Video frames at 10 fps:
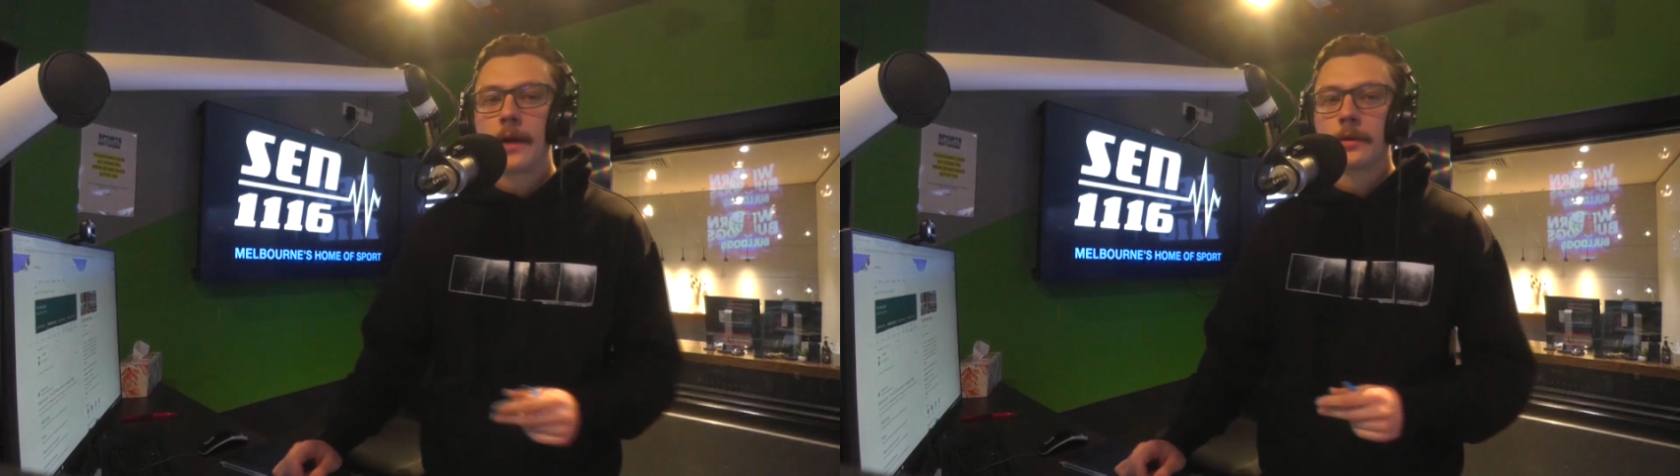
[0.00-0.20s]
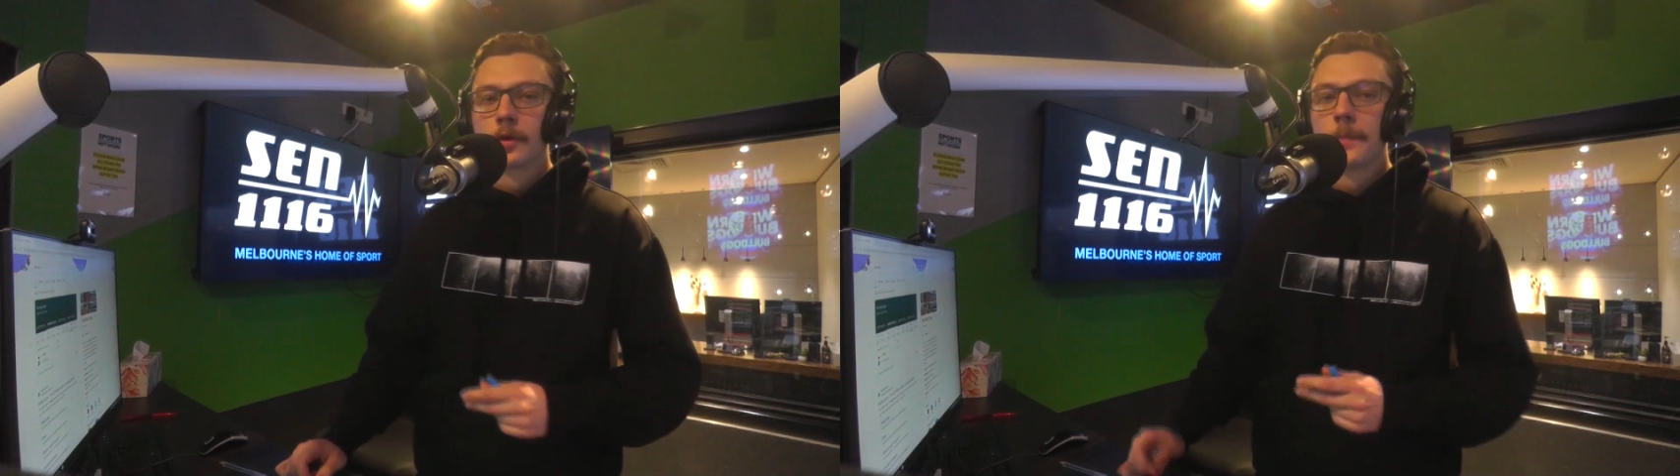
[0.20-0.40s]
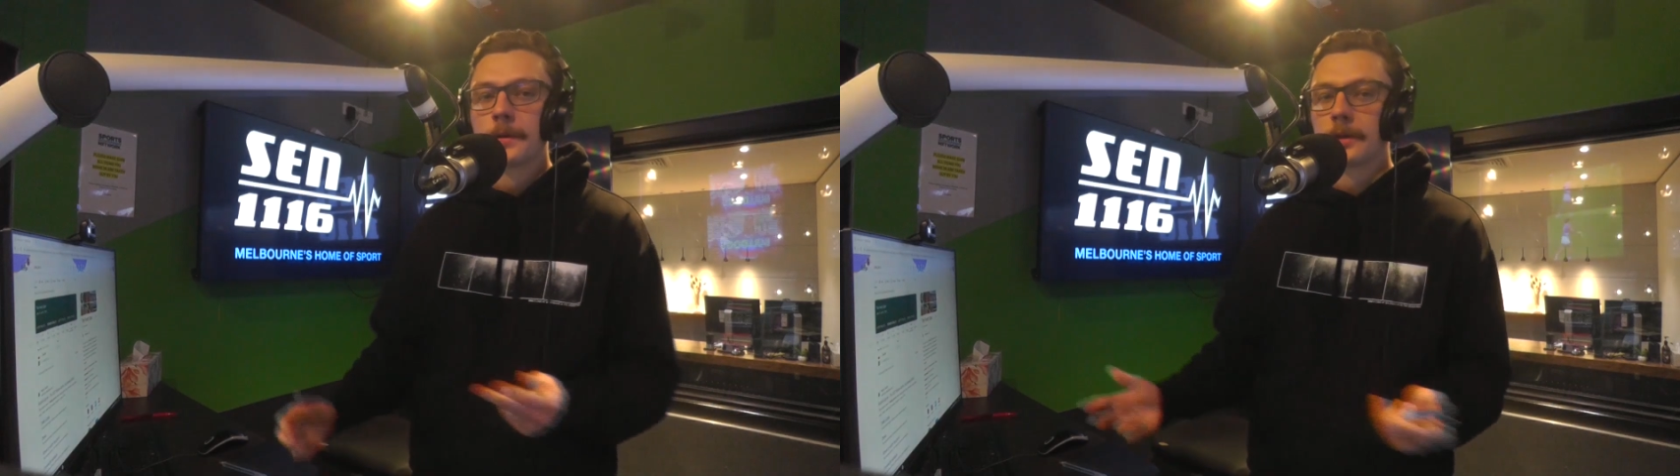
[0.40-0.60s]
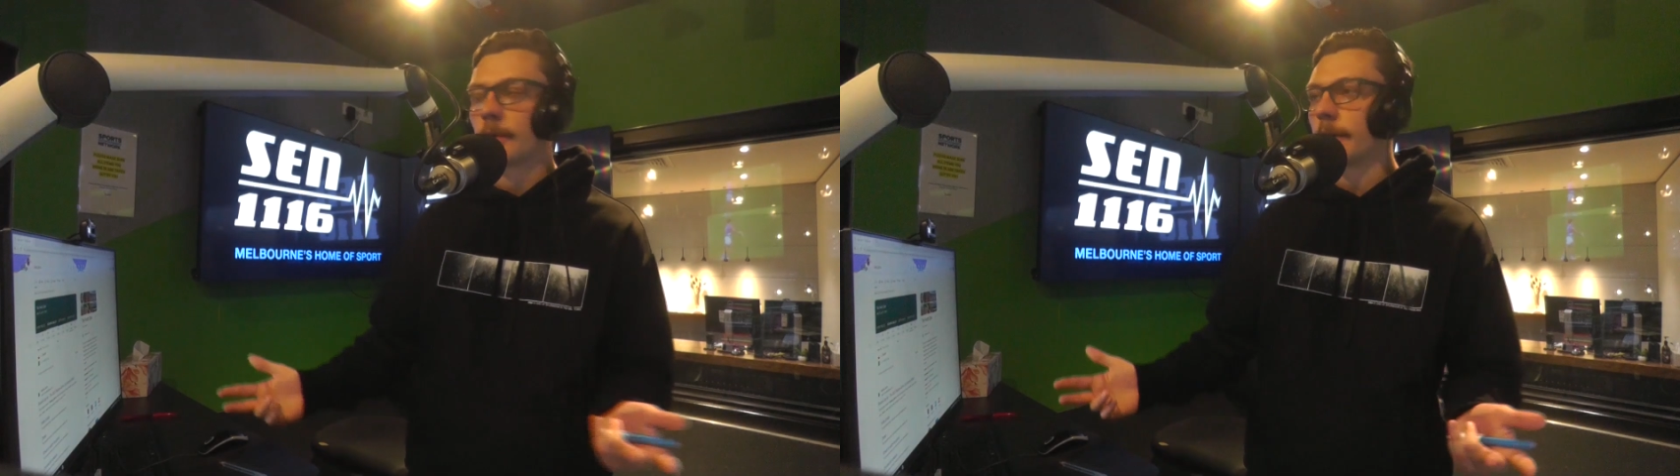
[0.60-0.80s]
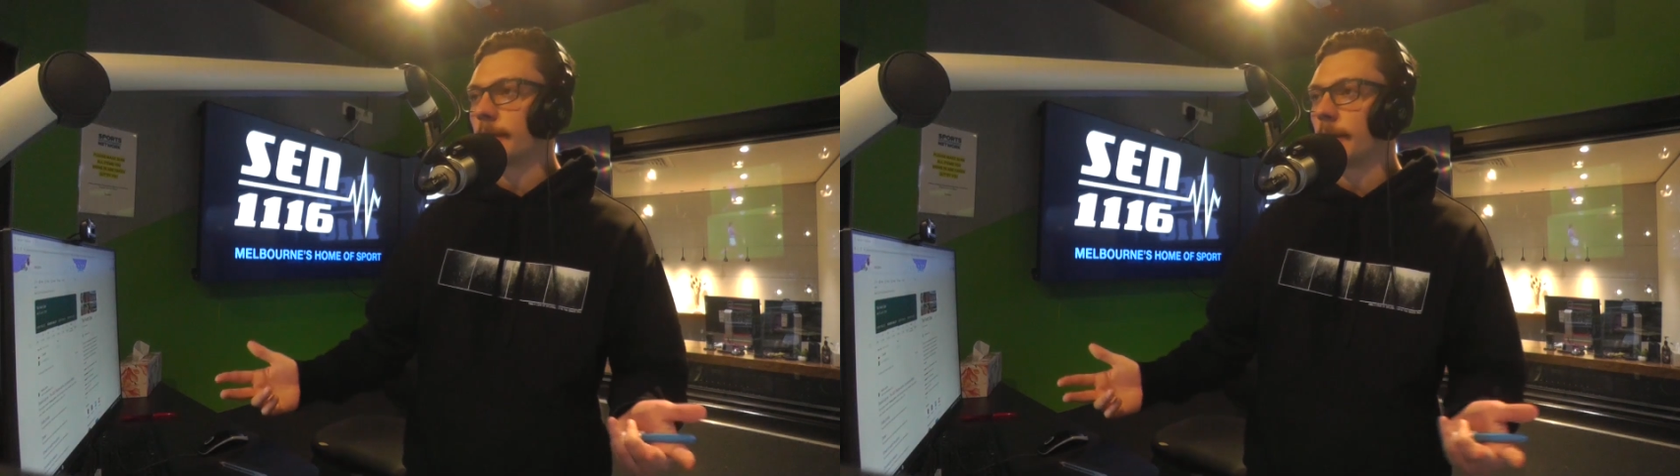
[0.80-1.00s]
how gripping the
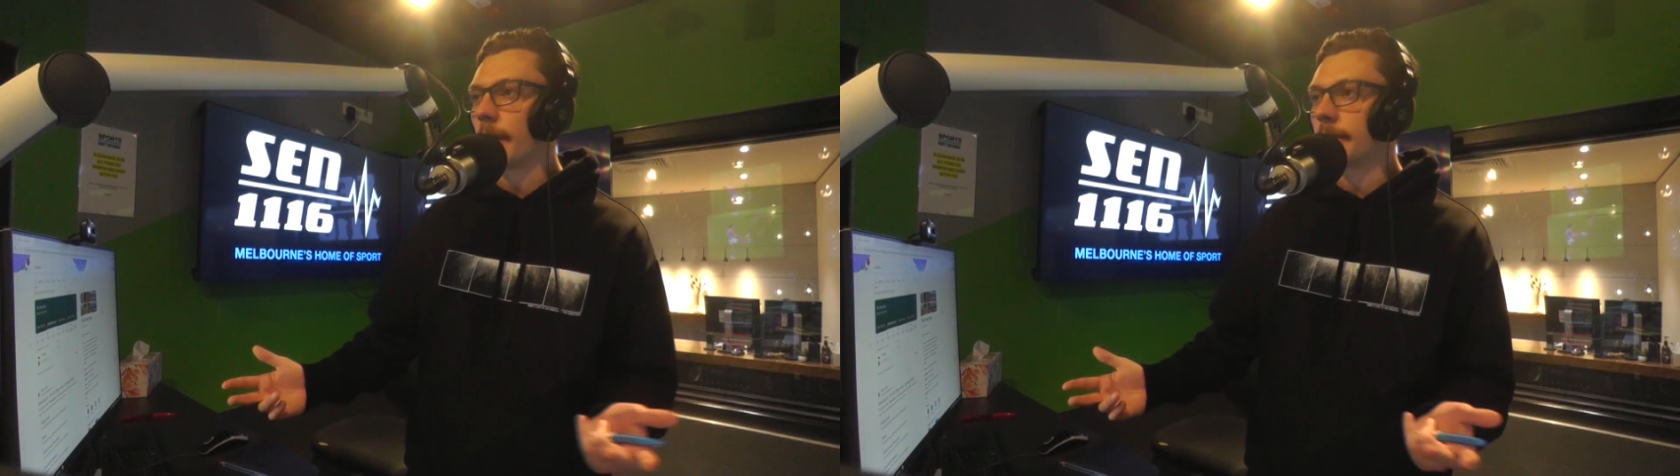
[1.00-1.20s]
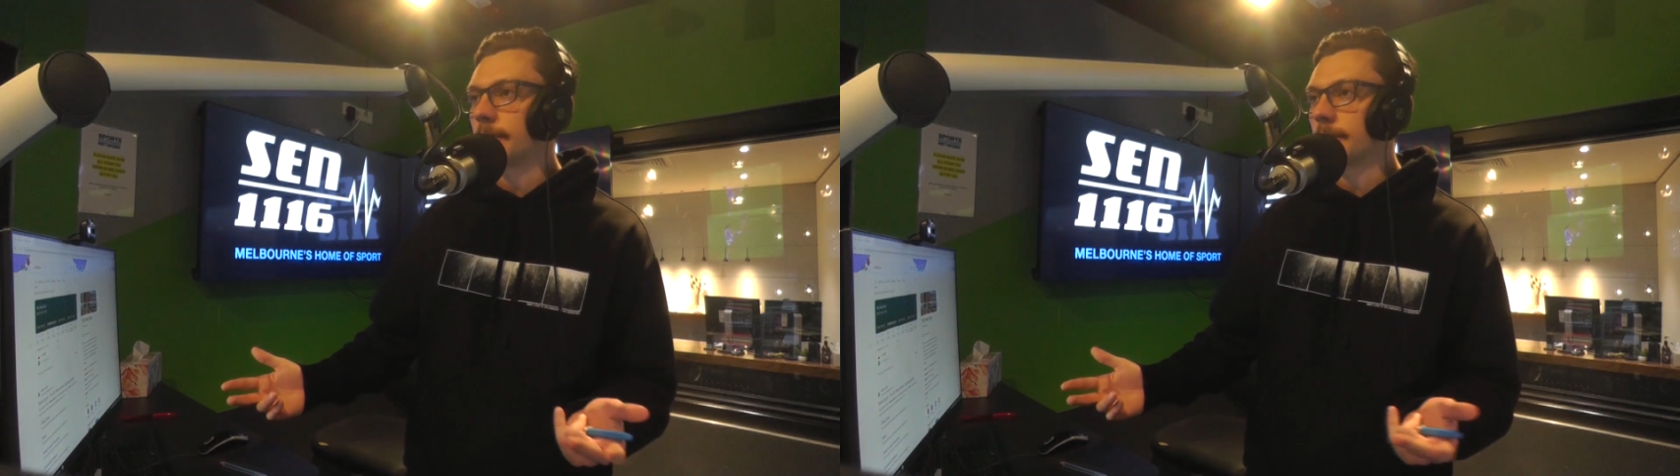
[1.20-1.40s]
2021